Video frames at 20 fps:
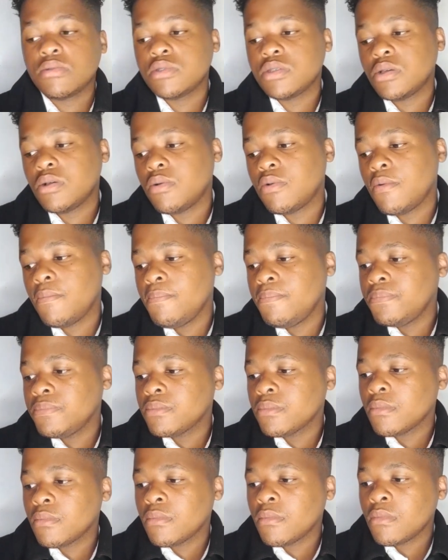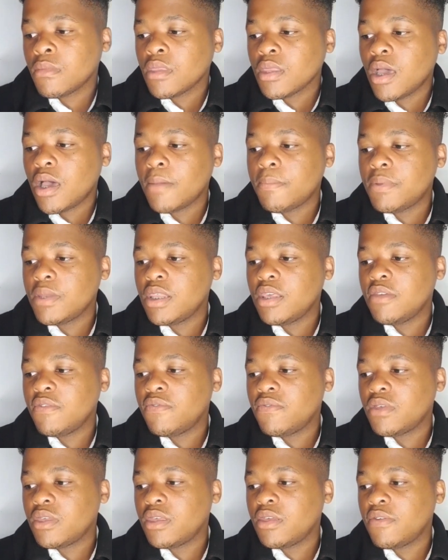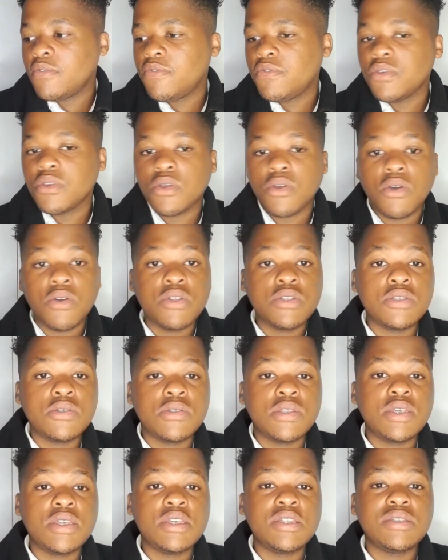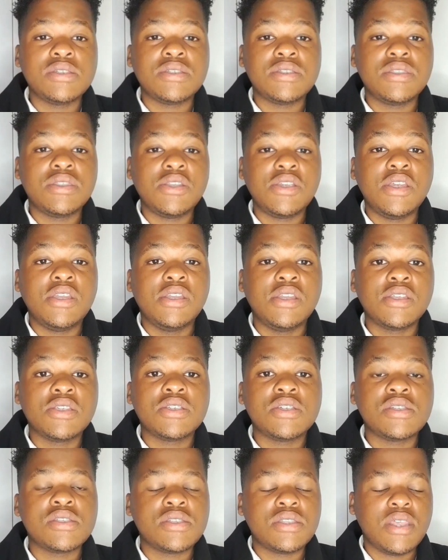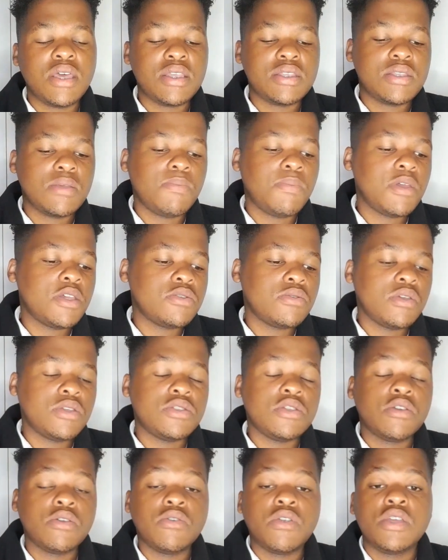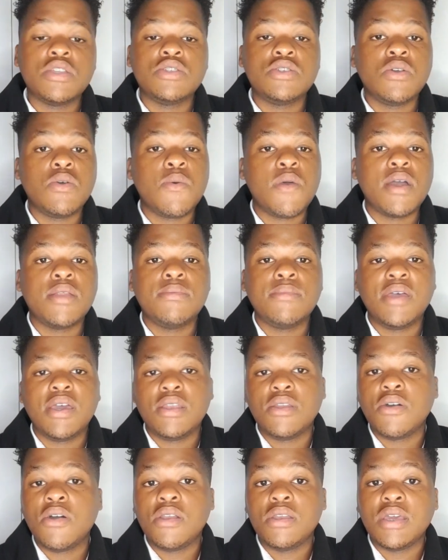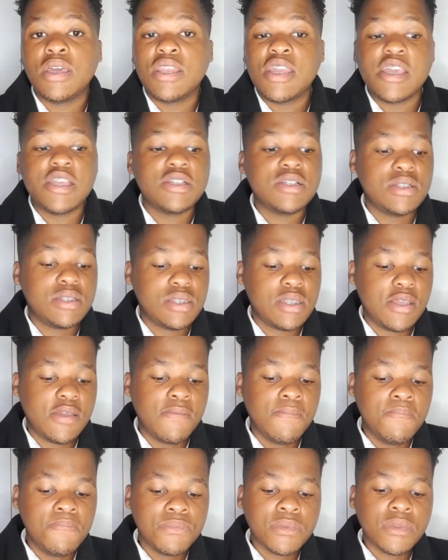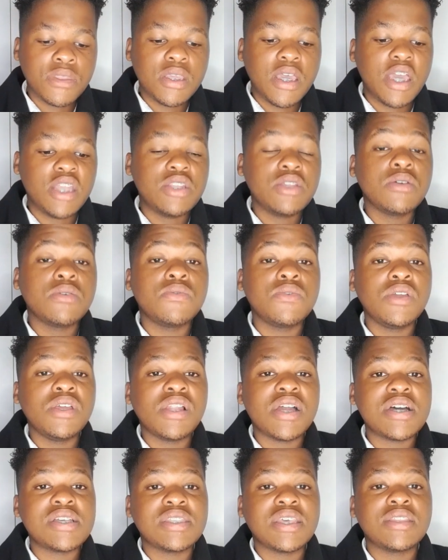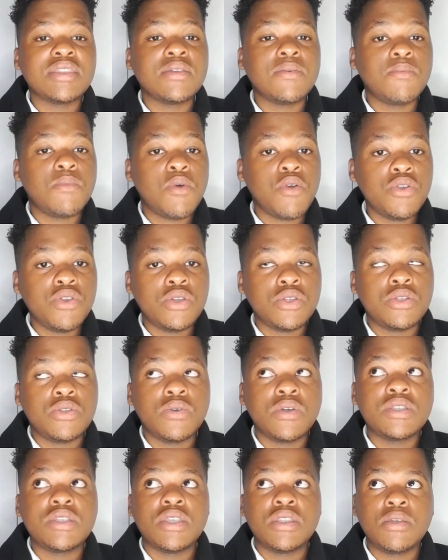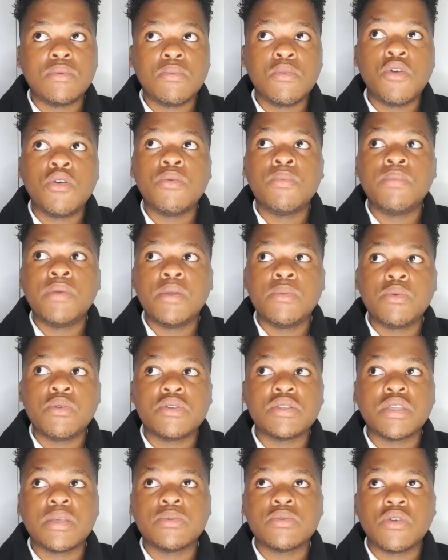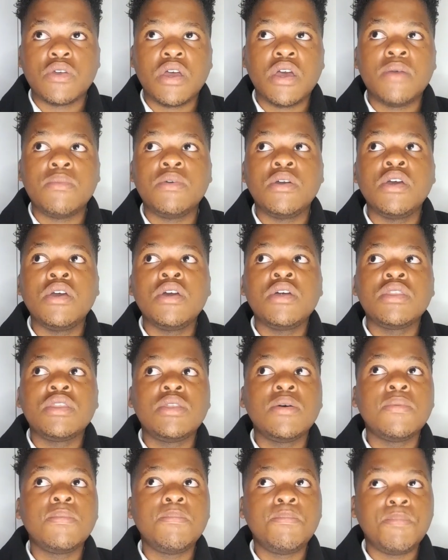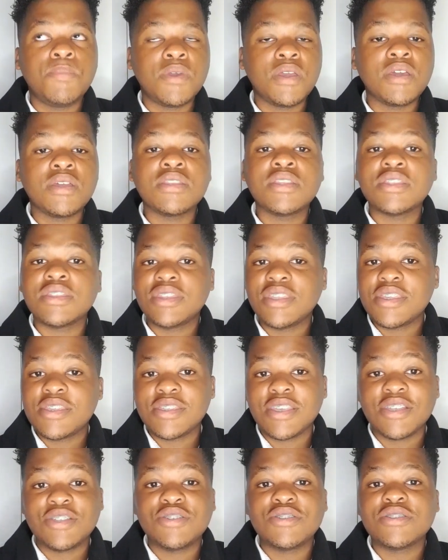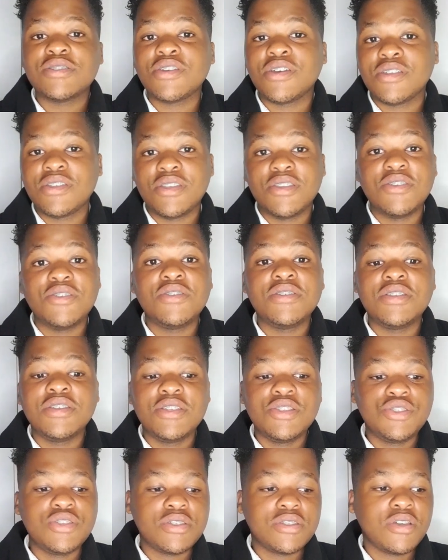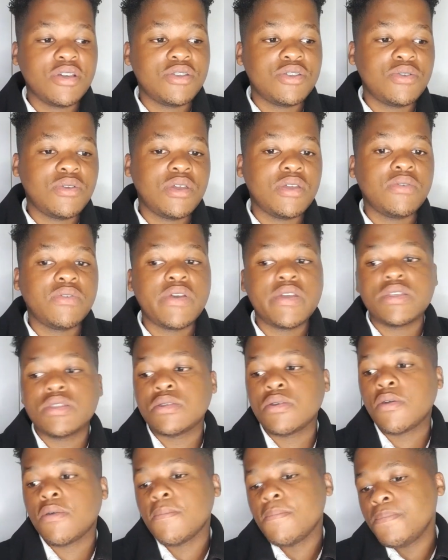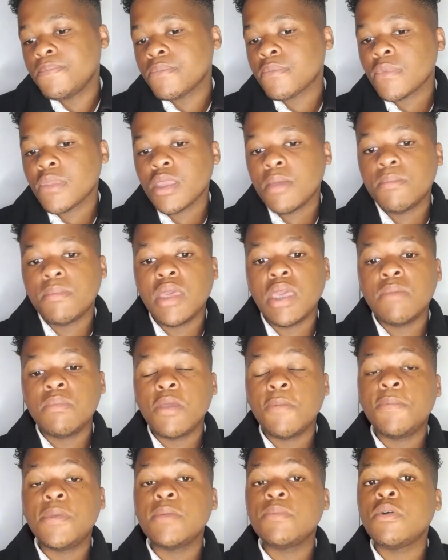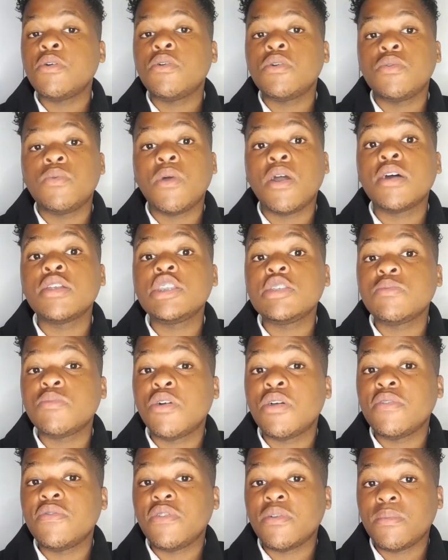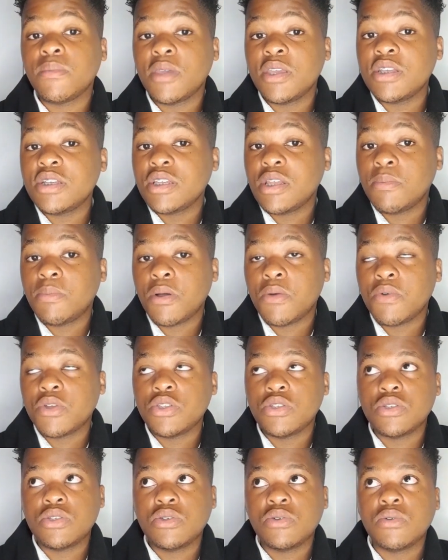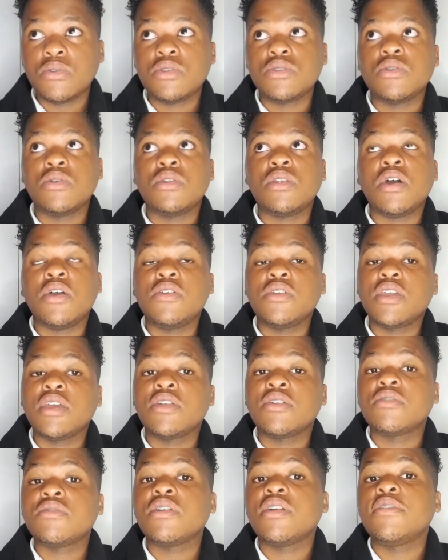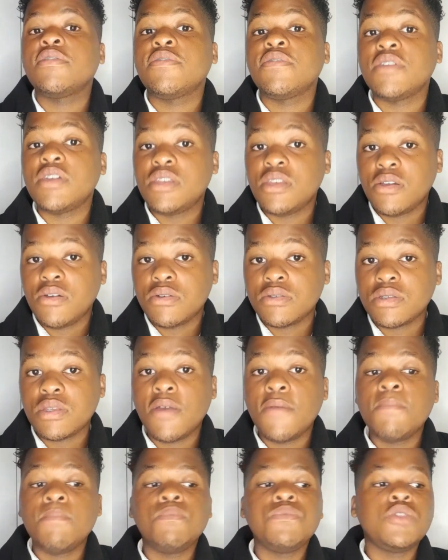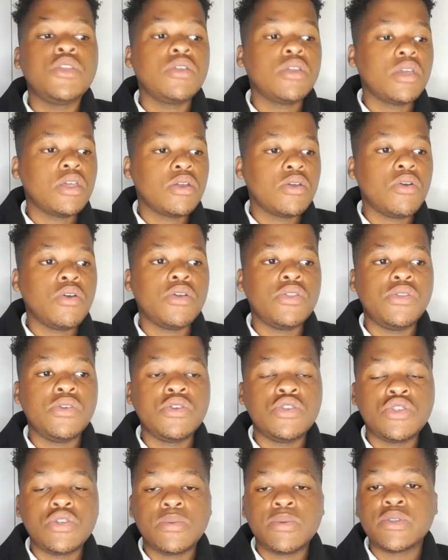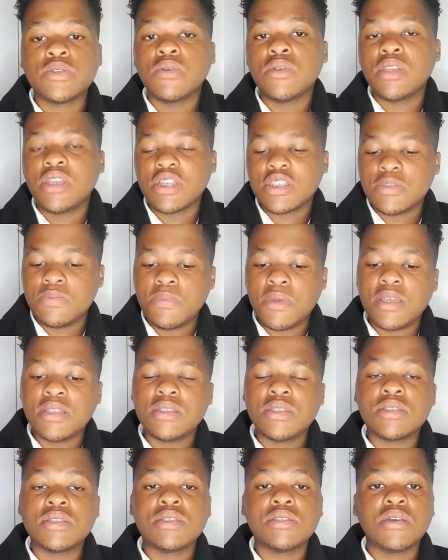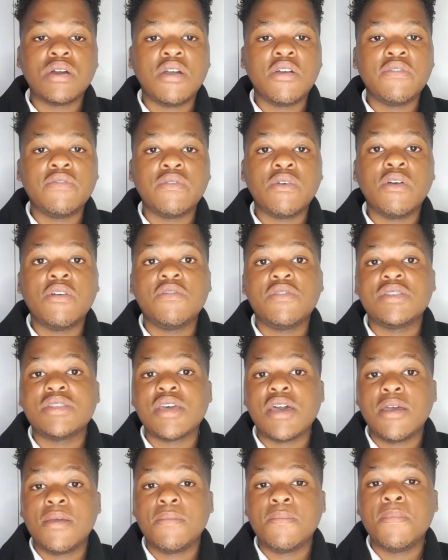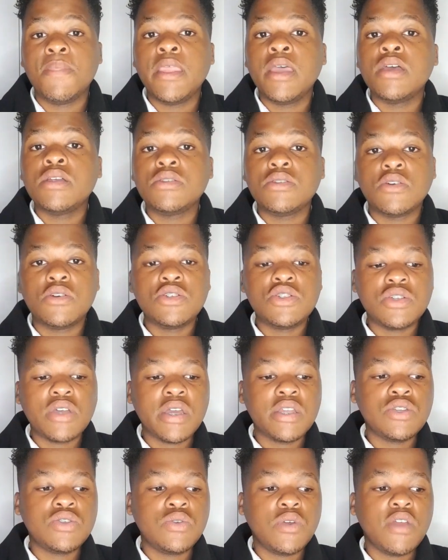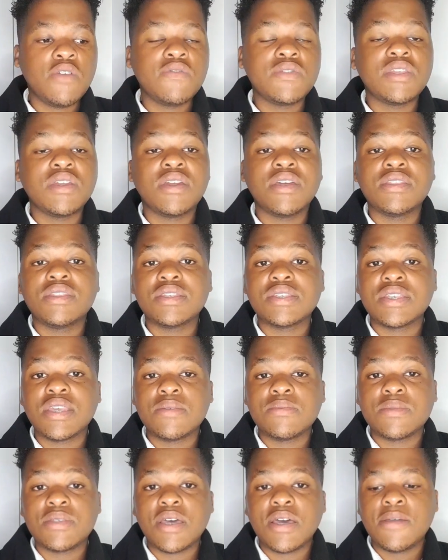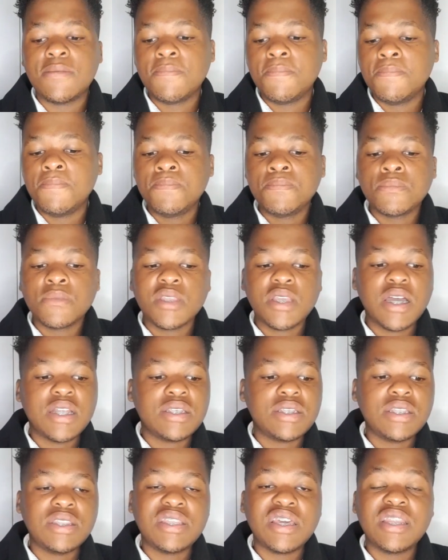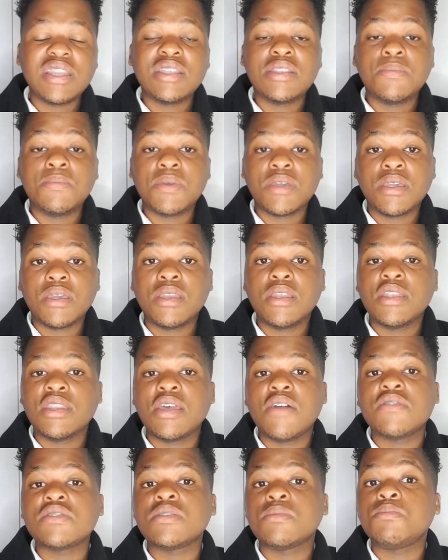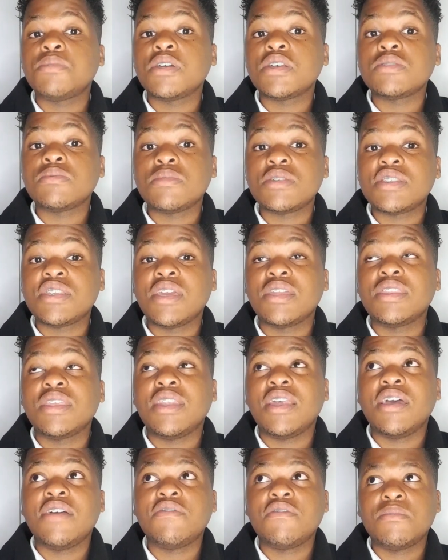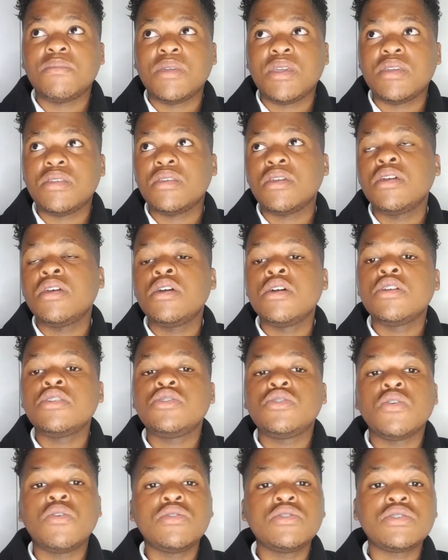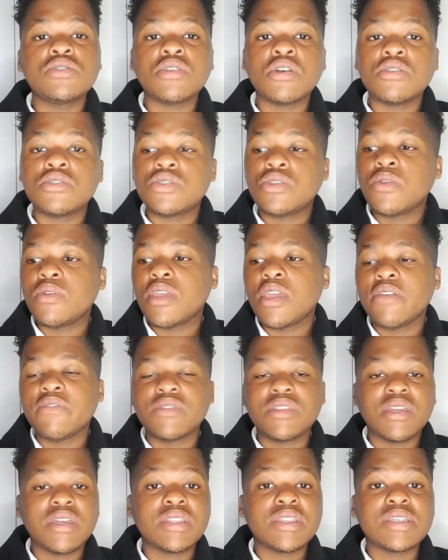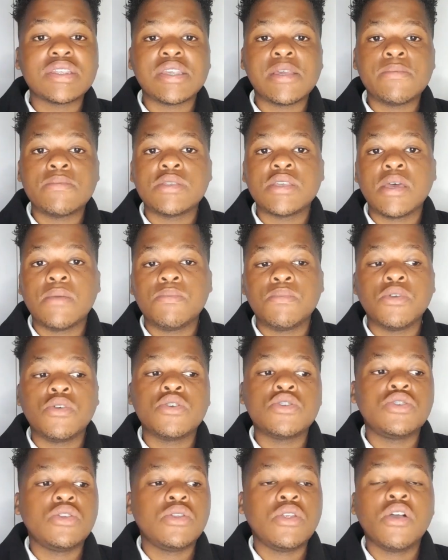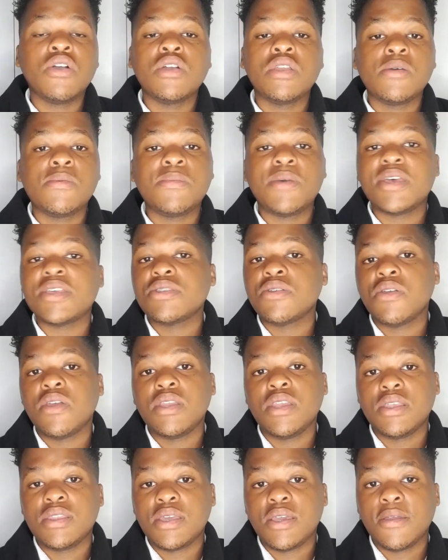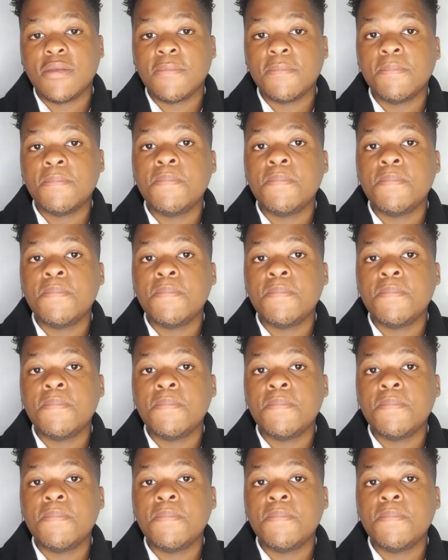So I believe if you go into these 3 niches, that's the best way to create your one-man online agency. And you'll realize that the more you do it and the more people subscribe, the bigger the things that you need to start doing, right? So maybe people would want more information about what you do. So now you can create videos. You can go on YouTube. So it expands itself over time. Don't try and do everything at the same time. I did that in the beginning. That was the biggest mistake that I ever made. Don't start doing everything at the same time because you're not going to master anything.